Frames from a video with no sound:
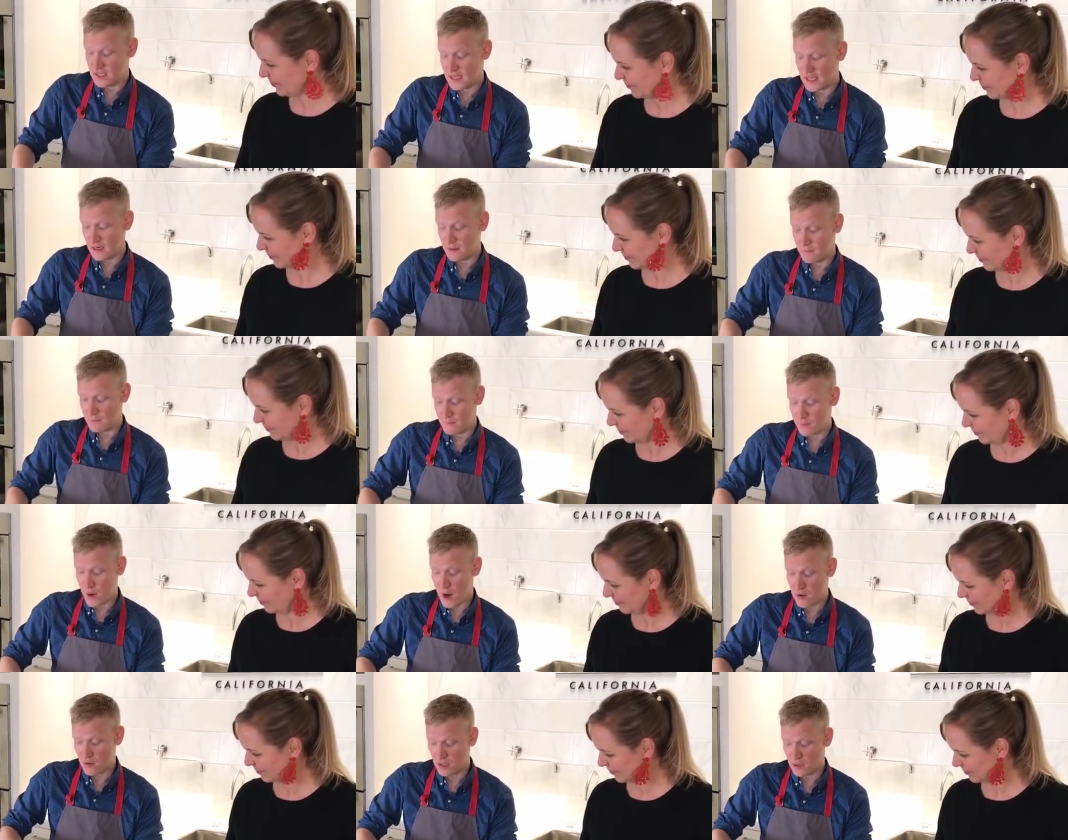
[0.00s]
Speaker 1: get
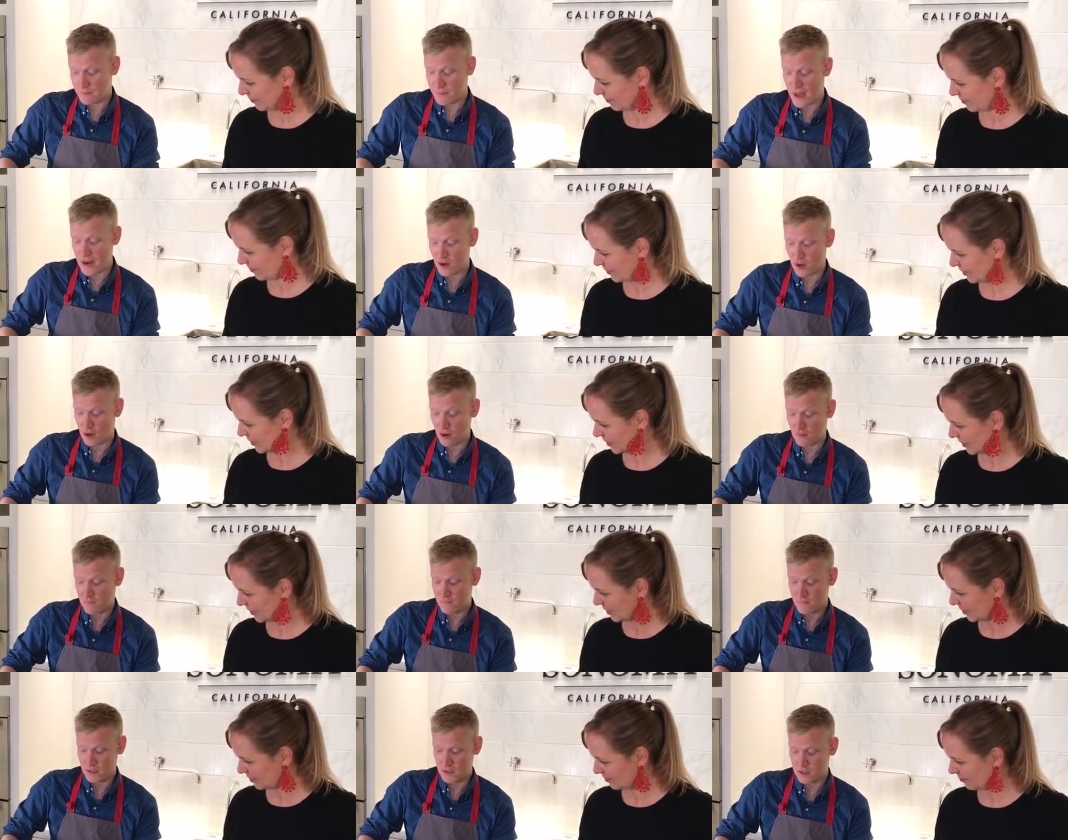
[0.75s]
them browning
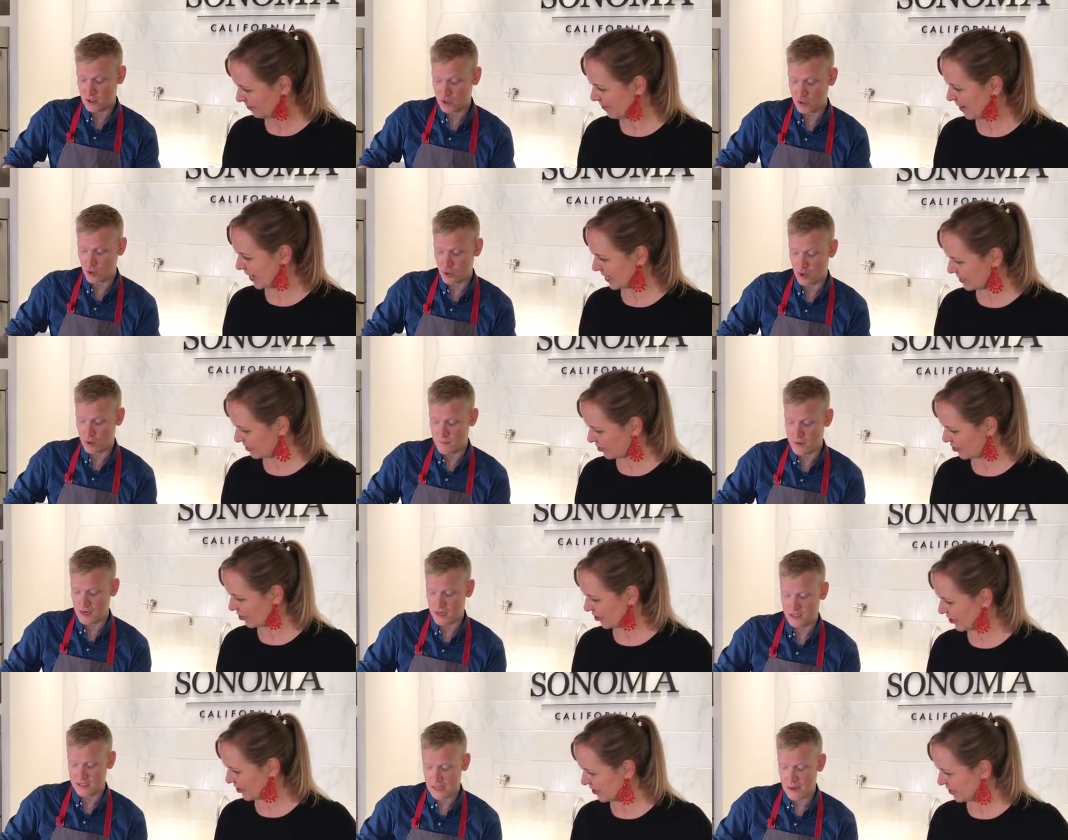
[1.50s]
better in a
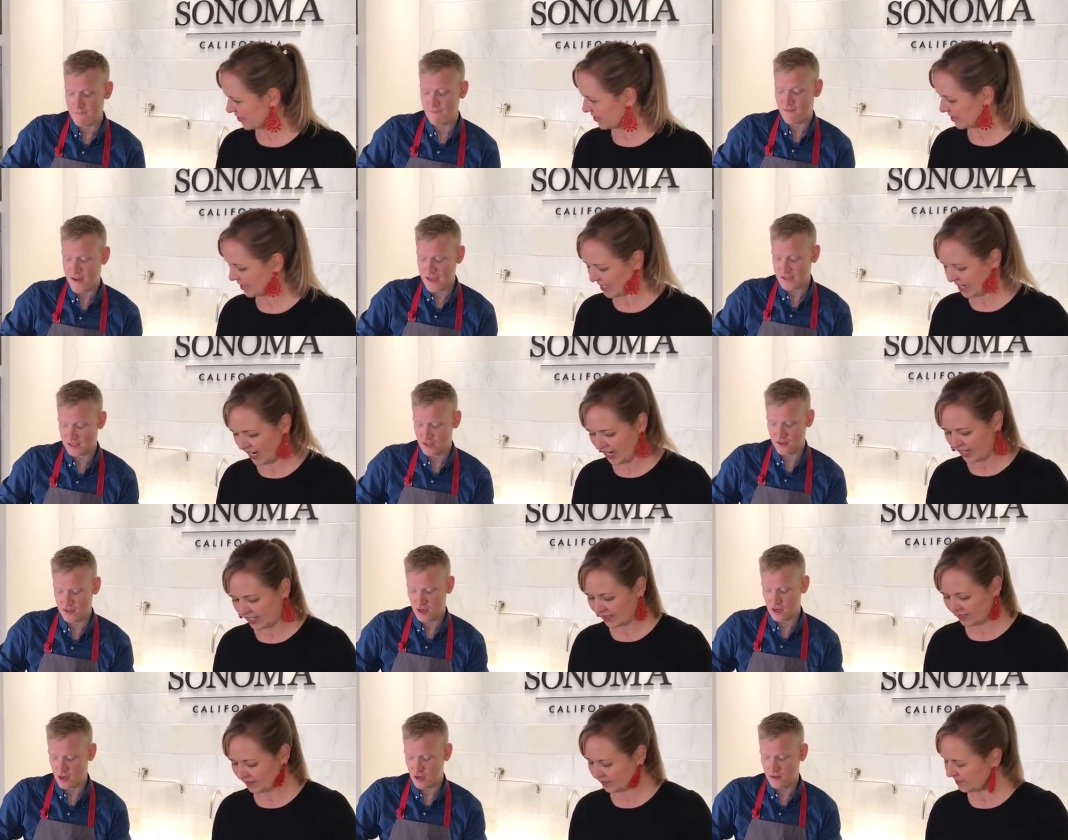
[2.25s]
faster. shorter amount of time
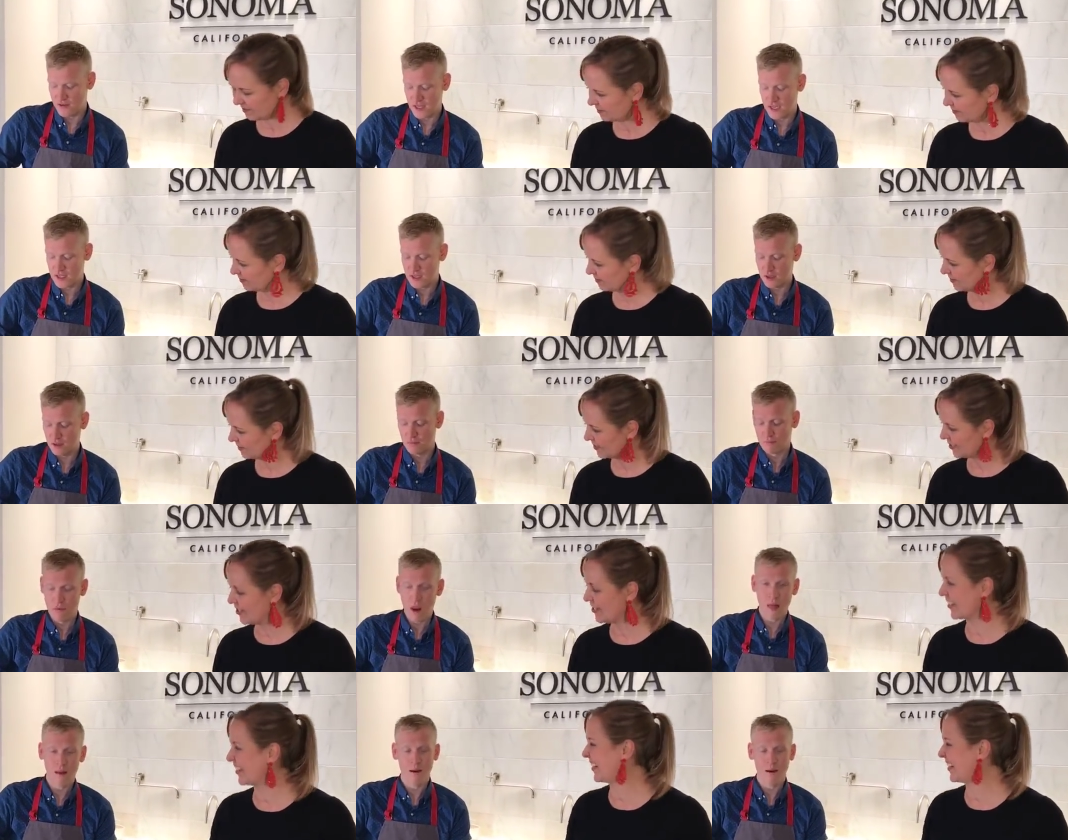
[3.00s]
faster. Yeah. There you go. Thank you.